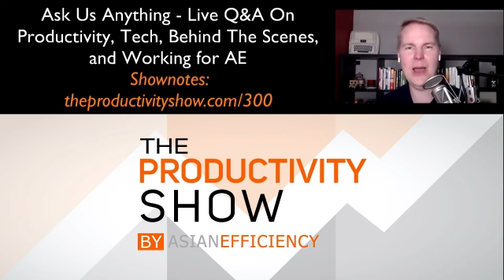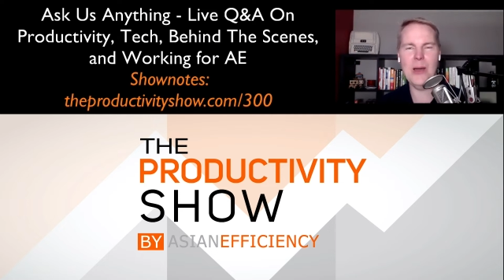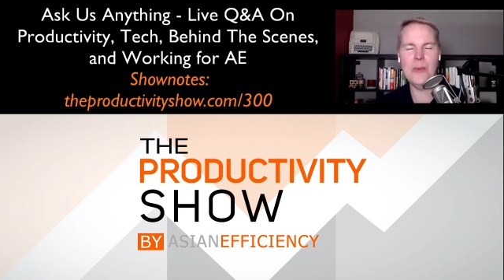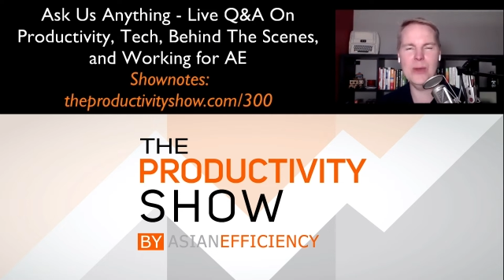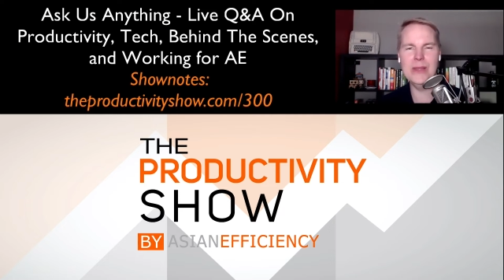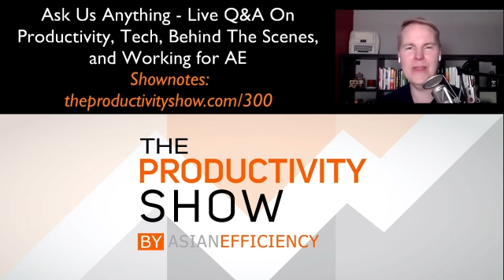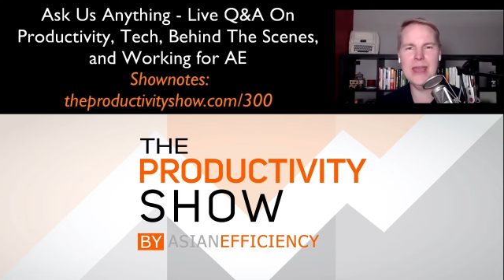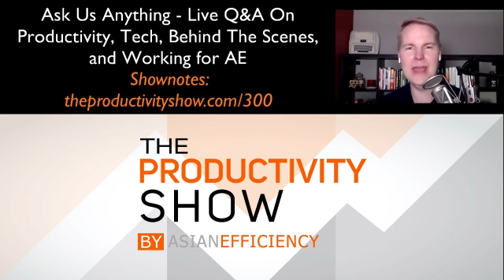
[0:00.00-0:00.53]

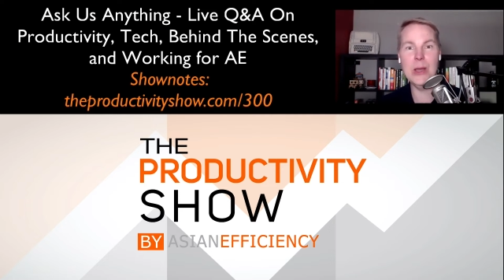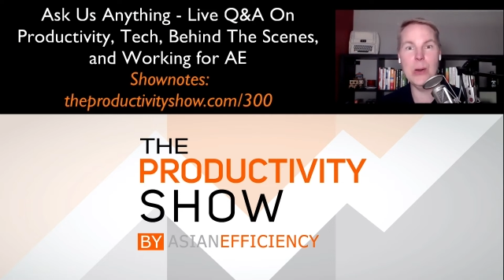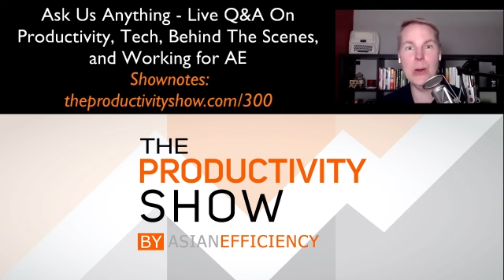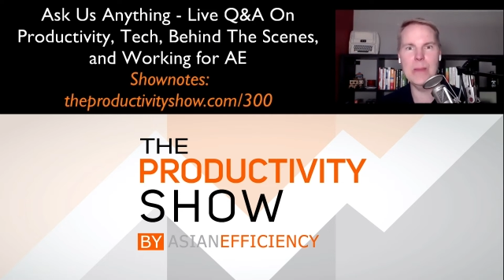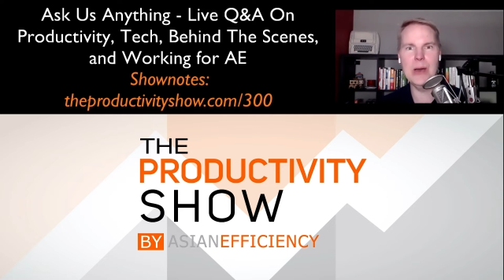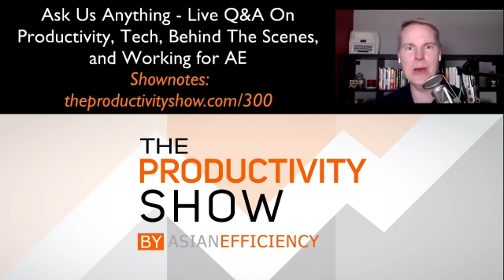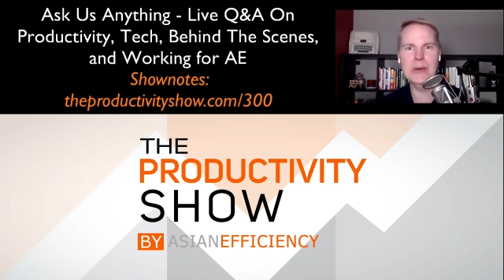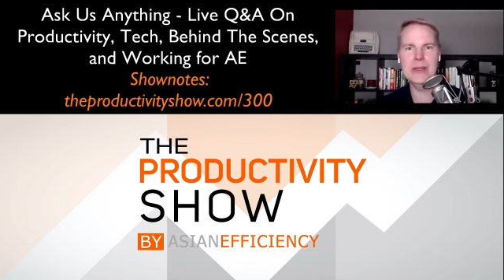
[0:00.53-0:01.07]
would they go
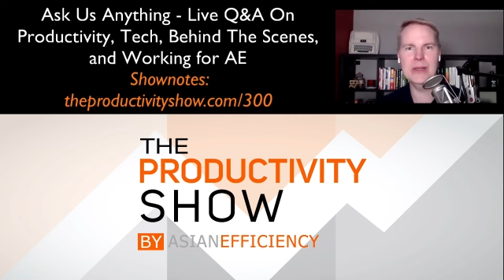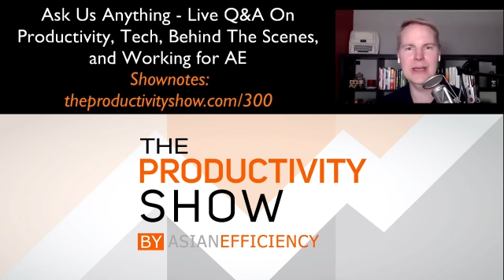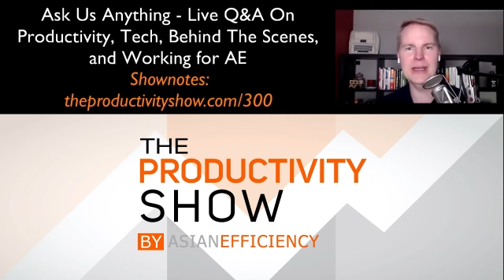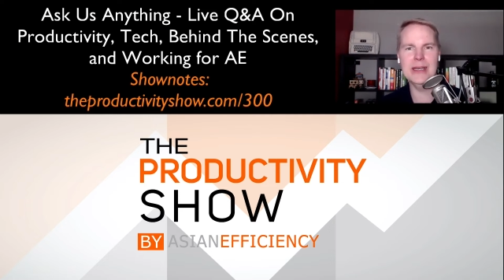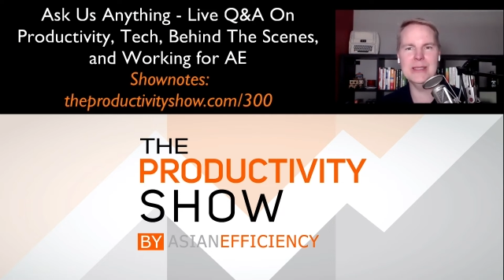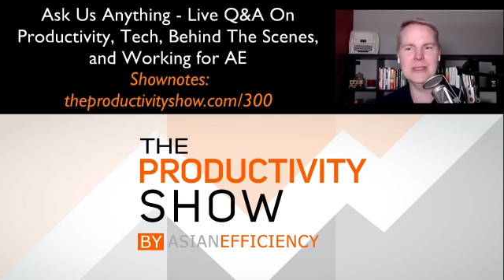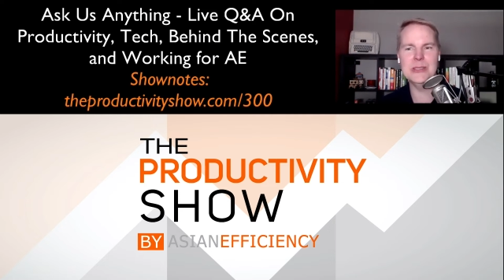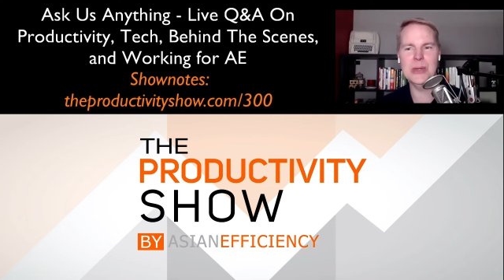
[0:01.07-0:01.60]
about
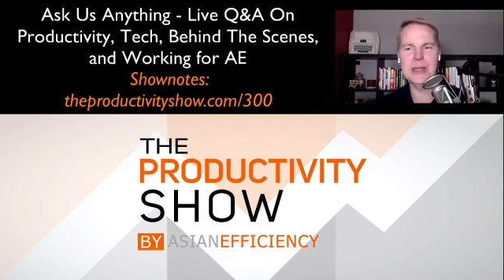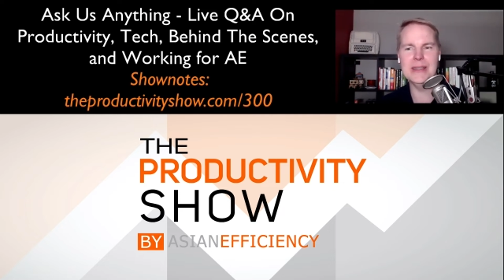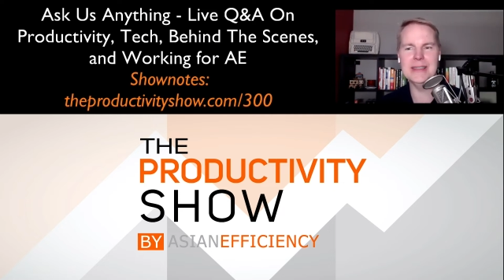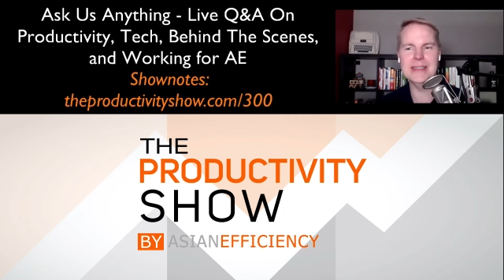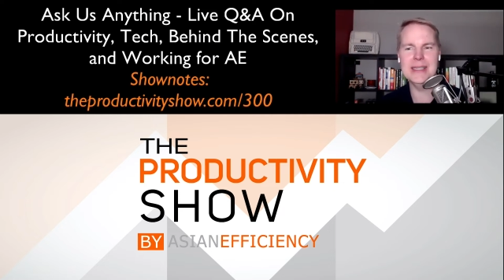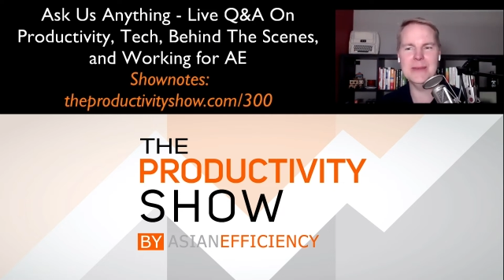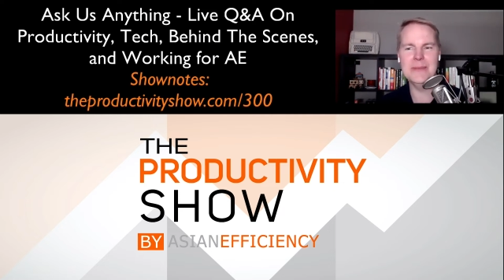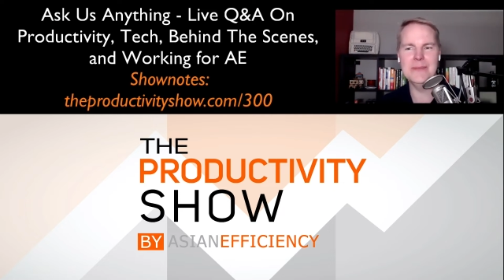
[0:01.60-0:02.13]
joining the team?